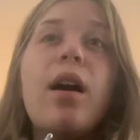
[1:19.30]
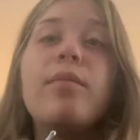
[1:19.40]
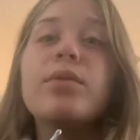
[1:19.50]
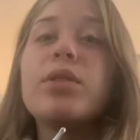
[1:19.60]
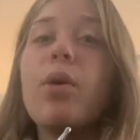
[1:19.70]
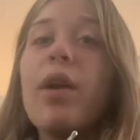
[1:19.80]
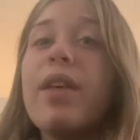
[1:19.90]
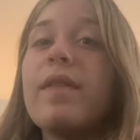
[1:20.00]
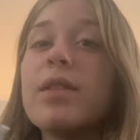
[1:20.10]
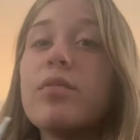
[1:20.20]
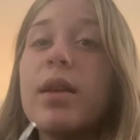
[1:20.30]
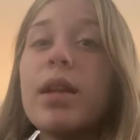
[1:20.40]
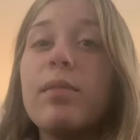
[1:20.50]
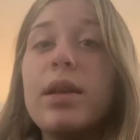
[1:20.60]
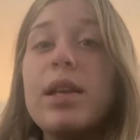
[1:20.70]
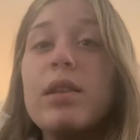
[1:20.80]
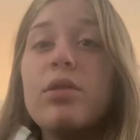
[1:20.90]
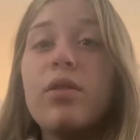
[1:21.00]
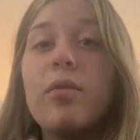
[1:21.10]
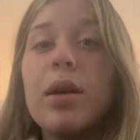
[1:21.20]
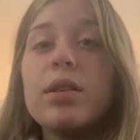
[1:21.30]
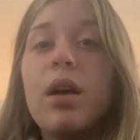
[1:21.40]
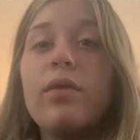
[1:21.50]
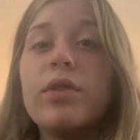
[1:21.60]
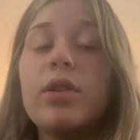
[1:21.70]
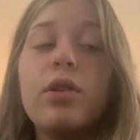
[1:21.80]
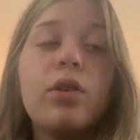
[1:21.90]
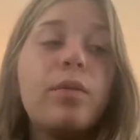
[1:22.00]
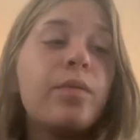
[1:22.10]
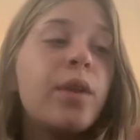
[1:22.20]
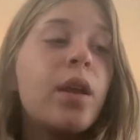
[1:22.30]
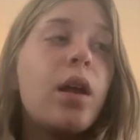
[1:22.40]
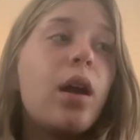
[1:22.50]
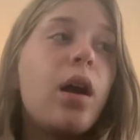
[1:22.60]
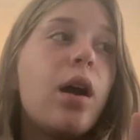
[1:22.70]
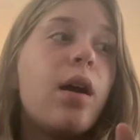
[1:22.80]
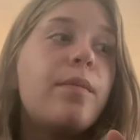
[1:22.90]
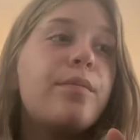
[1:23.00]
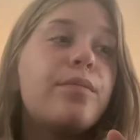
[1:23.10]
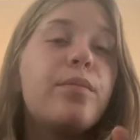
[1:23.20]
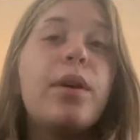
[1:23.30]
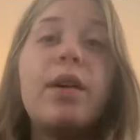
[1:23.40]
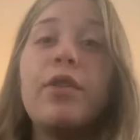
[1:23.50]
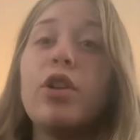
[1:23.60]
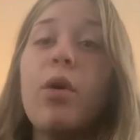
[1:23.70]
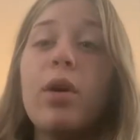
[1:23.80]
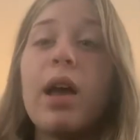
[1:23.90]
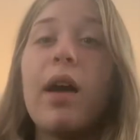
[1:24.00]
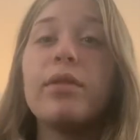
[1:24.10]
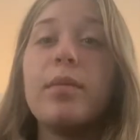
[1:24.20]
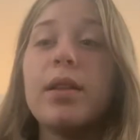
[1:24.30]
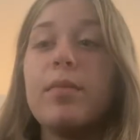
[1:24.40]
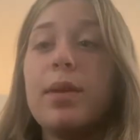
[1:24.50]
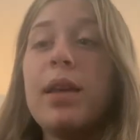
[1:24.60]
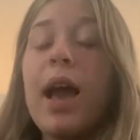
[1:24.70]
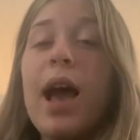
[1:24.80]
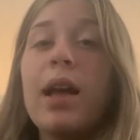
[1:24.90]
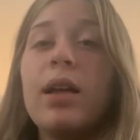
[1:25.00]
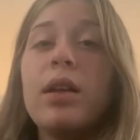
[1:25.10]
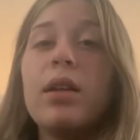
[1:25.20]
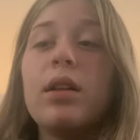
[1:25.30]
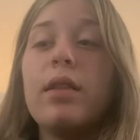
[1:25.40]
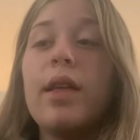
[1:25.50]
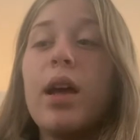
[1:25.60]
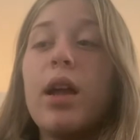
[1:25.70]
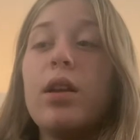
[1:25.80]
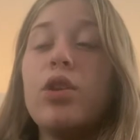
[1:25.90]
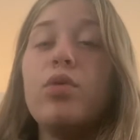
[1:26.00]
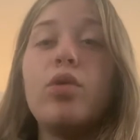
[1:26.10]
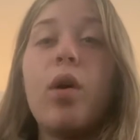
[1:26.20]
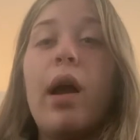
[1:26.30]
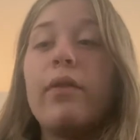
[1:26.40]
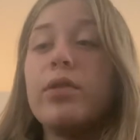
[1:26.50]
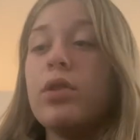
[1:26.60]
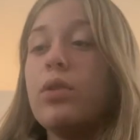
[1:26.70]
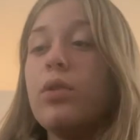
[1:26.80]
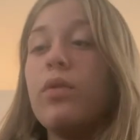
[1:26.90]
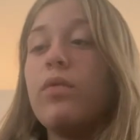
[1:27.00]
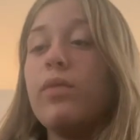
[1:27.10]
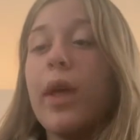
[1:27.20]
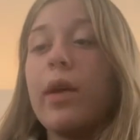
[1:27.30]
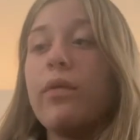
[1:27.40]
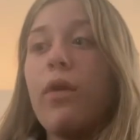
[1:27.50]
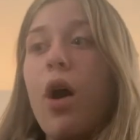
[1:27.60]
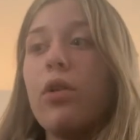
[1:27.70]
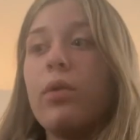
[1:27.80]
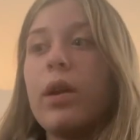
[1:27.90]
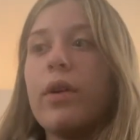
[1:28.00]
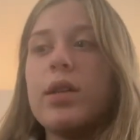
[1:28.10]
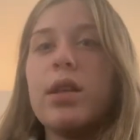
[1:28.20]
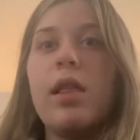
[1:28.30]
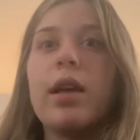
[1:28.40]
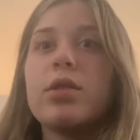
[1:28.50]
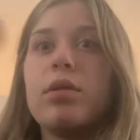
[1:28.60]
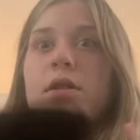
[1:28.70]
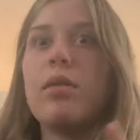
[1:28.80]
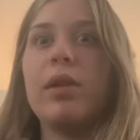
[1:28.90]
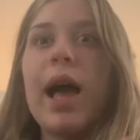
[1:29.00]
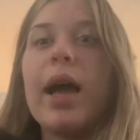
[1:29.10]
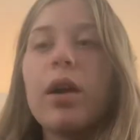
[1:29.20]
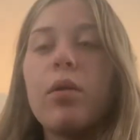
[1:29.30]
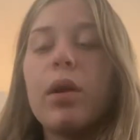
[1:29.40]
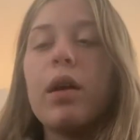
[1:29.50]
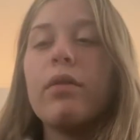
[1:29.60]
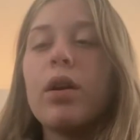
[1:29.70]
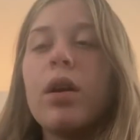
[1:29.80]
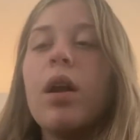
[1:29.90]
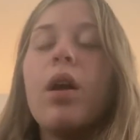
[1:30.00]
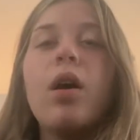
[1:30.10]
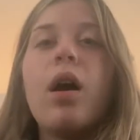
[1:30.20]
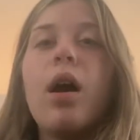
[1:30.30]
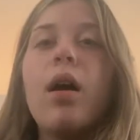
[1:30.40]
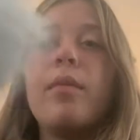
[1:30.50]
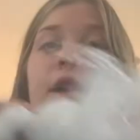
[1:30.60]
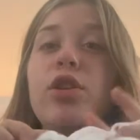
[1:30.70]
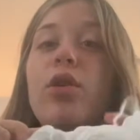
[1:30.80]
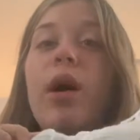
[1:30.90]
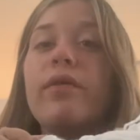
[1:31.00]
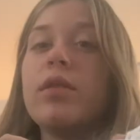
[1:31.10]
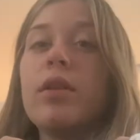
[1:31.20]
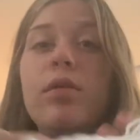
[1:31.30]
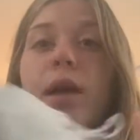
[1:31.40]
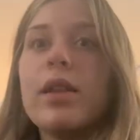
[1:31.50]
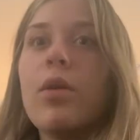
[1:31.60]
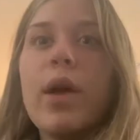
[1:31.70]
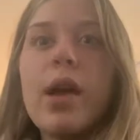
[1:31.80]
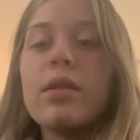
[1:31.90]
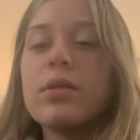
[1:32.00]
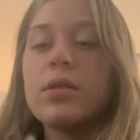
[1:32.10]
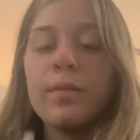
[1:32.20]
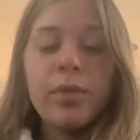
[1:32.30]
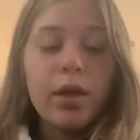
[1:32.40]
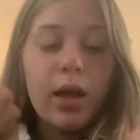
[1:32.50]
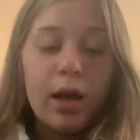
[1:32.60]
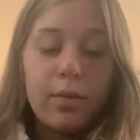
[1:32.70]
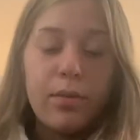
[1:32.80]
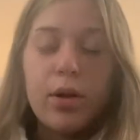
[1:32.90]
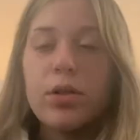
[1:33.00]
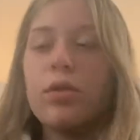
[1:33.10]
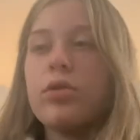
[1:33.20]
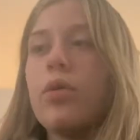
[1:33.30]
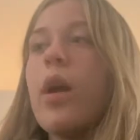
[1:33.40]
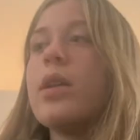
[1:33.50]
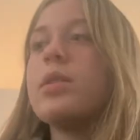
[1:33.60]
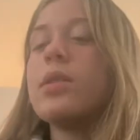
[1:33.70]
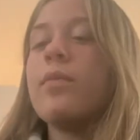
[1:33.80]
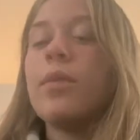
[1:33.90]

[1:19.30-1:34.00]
So I think this will make it a bit easier for myself to do. But if you don't want to have to make the bee hat, then you don't have to like follow whenever I say like switch to black or whatever, and you don't have to make the wings, like personal choice.